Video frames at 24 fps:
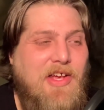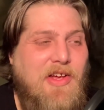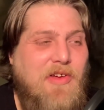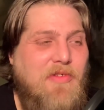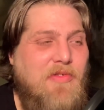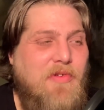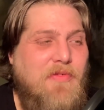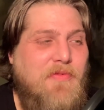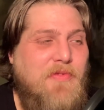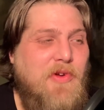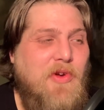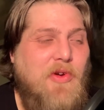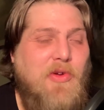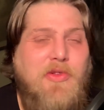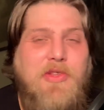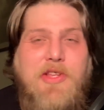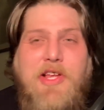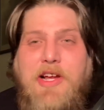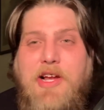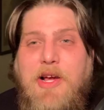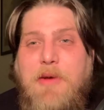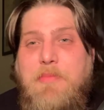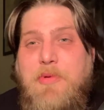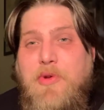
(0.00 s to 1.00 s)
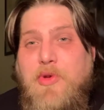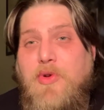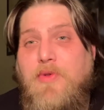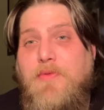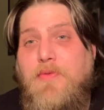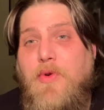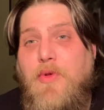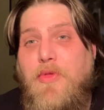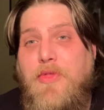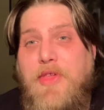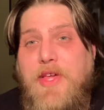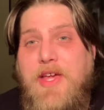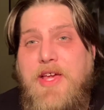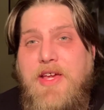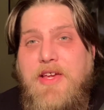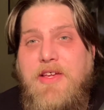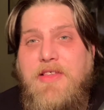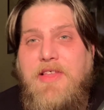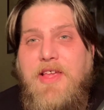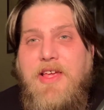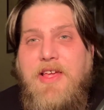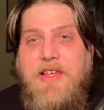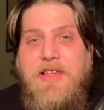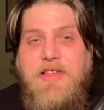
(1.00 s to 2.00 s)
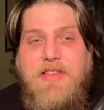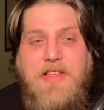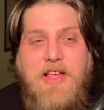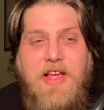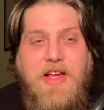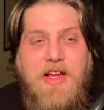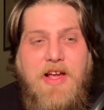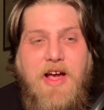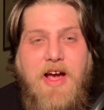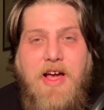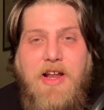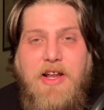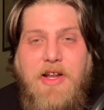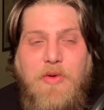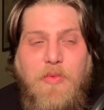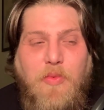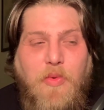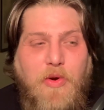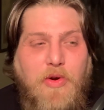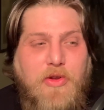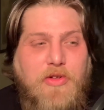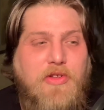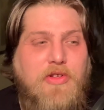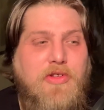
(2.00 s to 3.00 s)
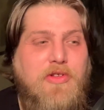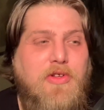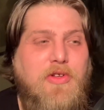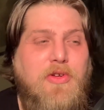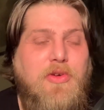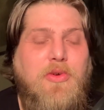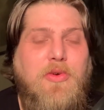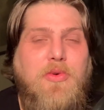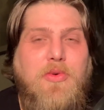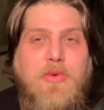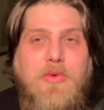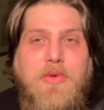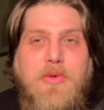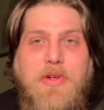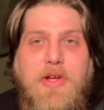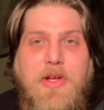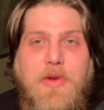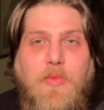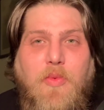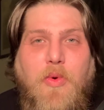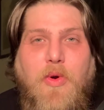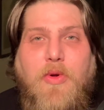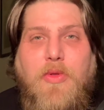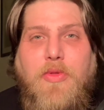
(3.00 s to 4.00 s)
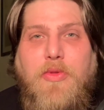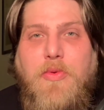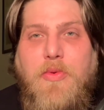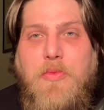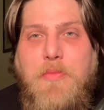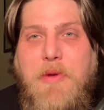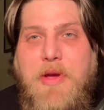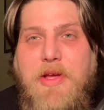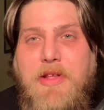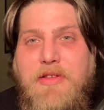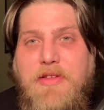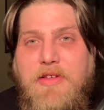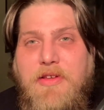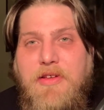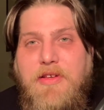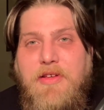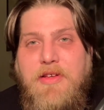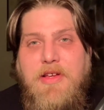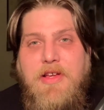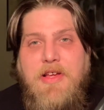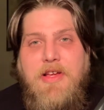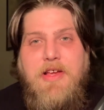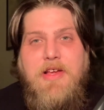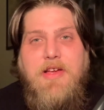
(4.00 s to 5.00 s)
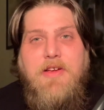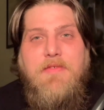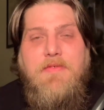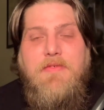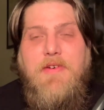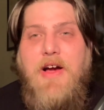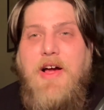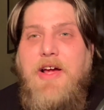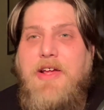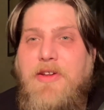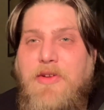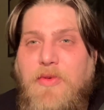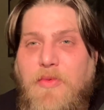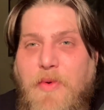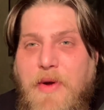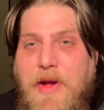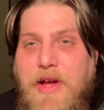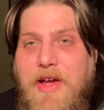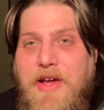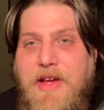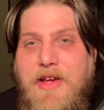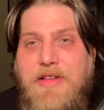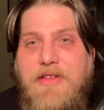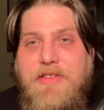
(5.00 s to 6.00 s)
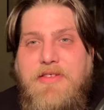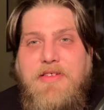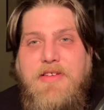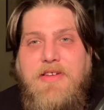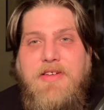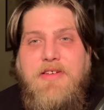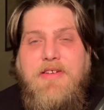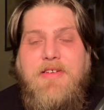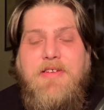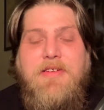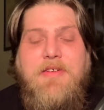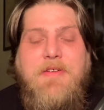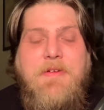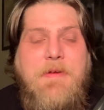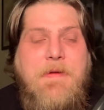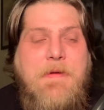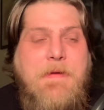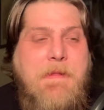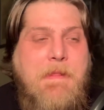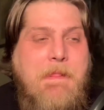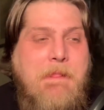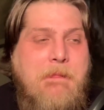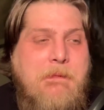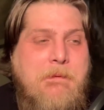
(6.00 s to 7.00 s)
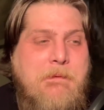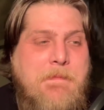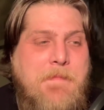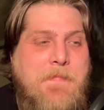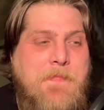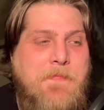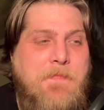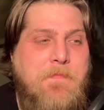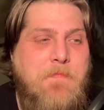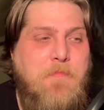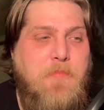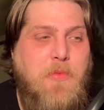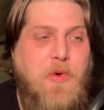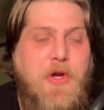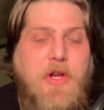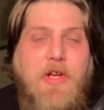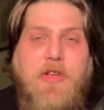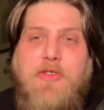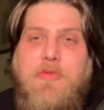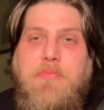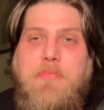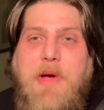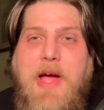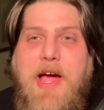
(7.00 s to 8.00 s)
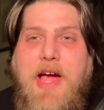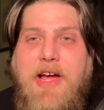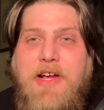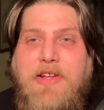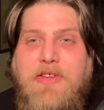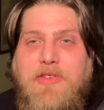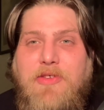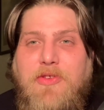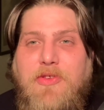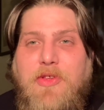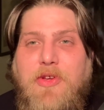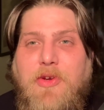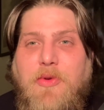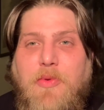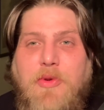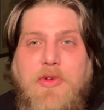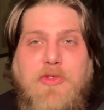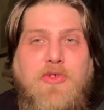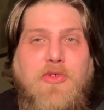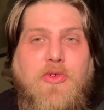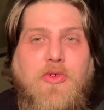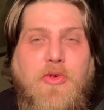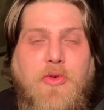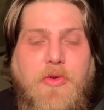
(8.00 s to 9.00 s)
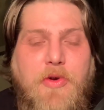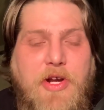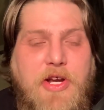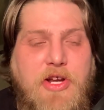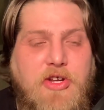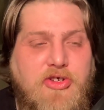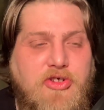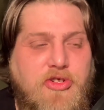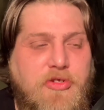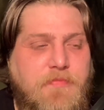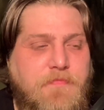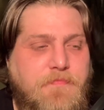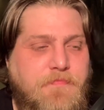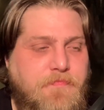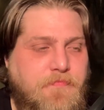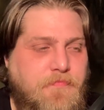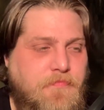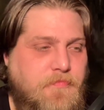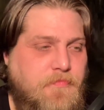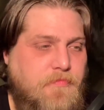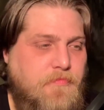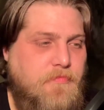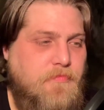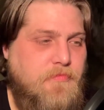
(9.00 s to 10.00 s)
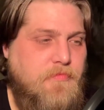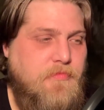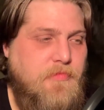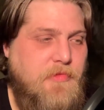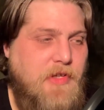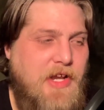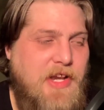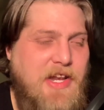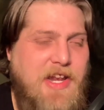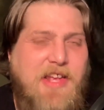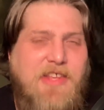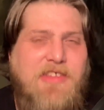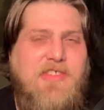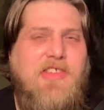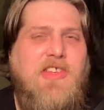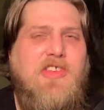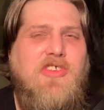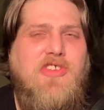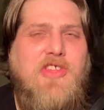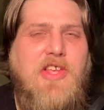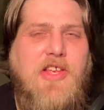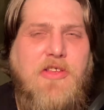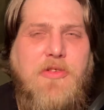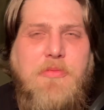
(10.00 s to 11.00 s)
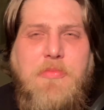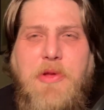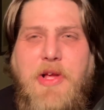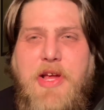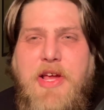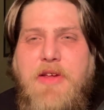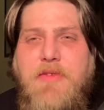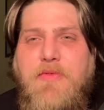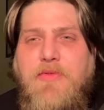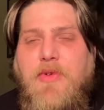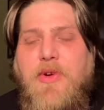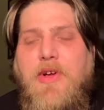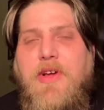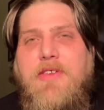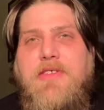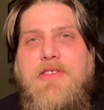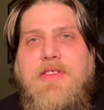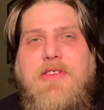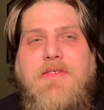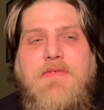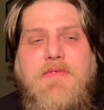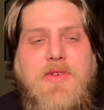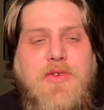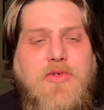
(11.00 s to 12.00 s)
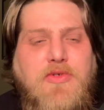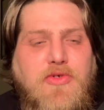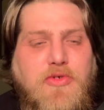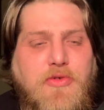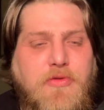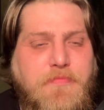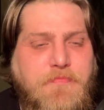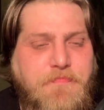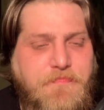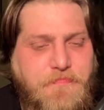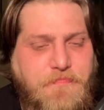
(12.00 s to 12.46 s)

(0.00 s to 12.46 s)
fulfilled like a beautiful thing that, that God had worked to do and worked through men to find a way to bring us back to the original creation and he has such things planned for us in the future.